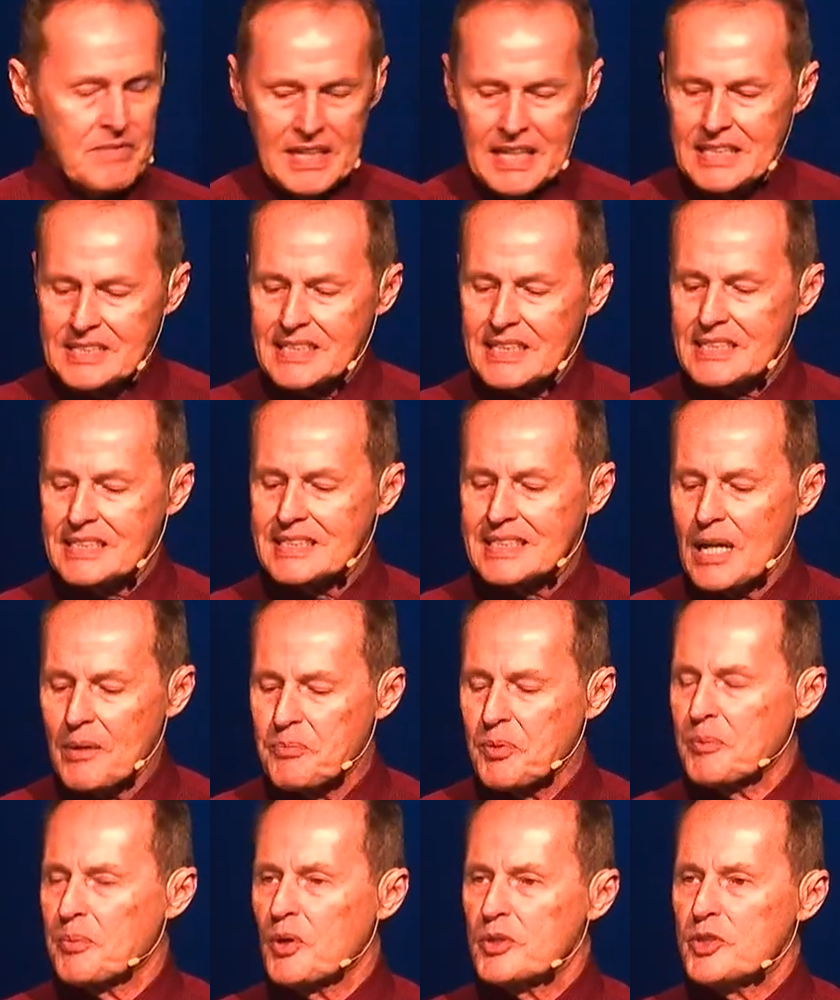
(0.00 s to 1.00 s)
it's
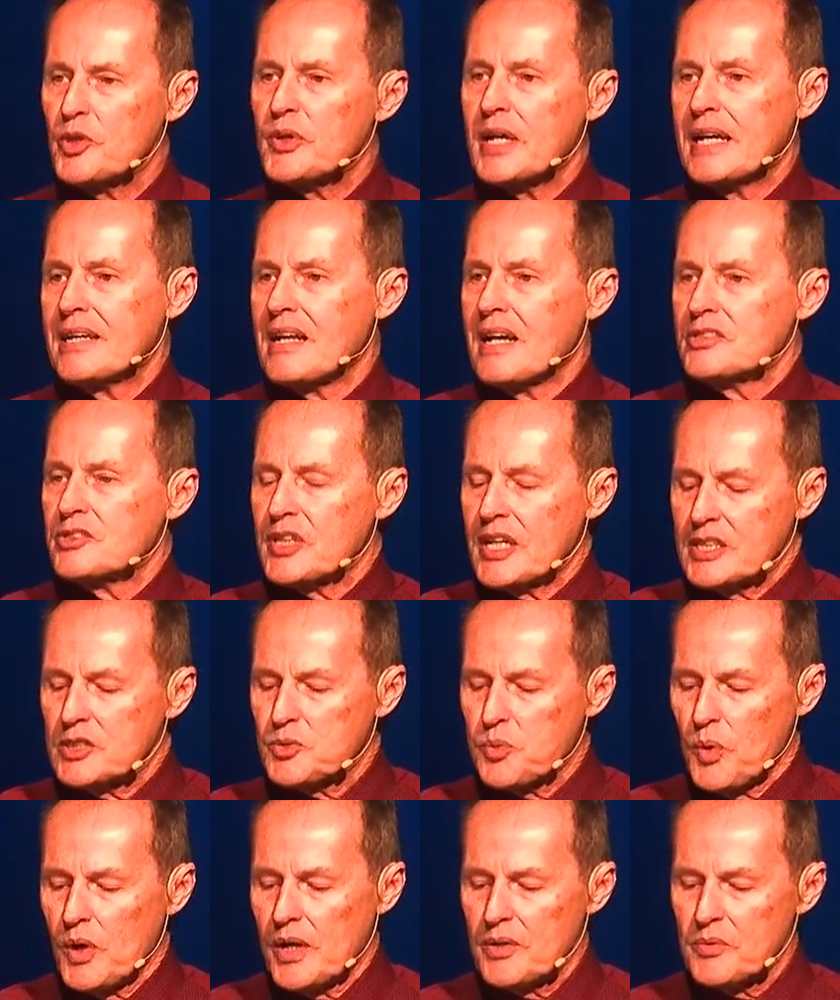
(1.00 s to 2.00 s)
inseparable. You cannot change
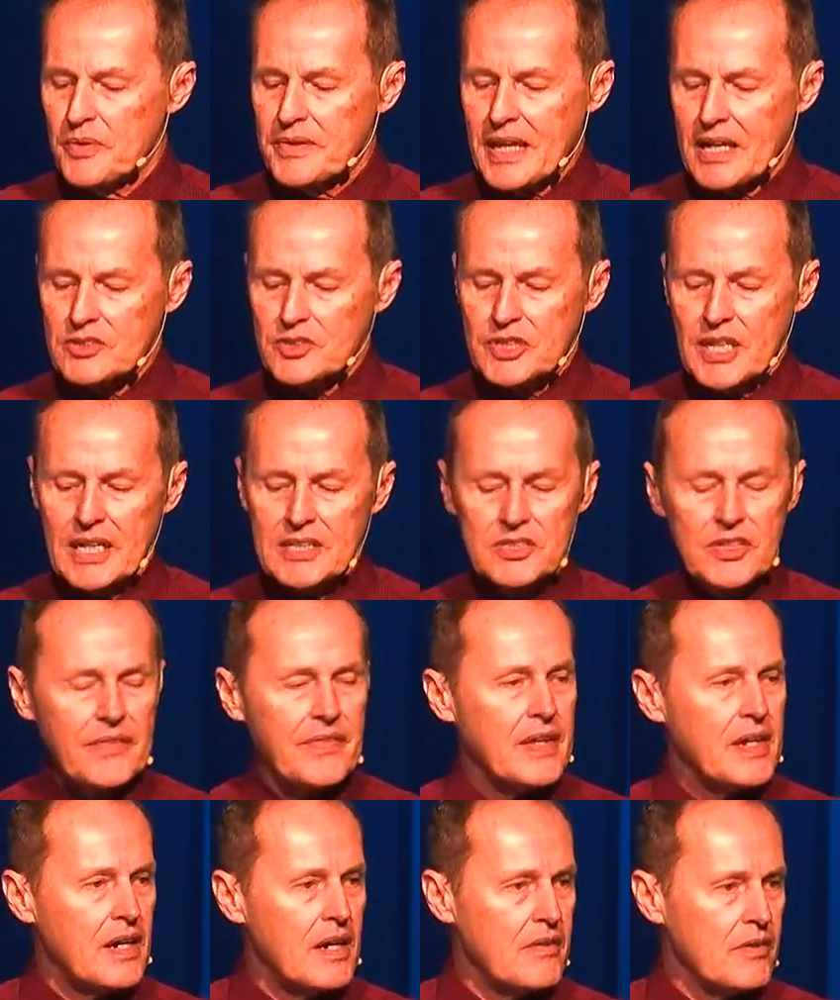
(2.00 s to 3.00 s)
one without changing
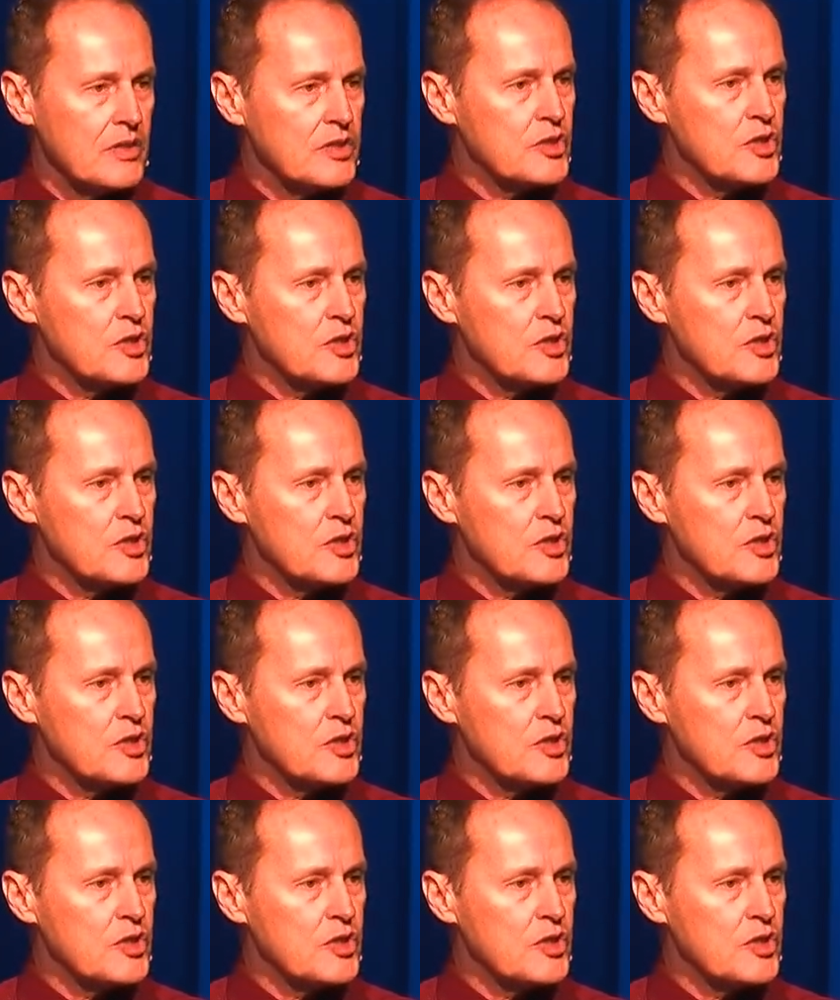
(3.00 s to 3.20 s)
the other.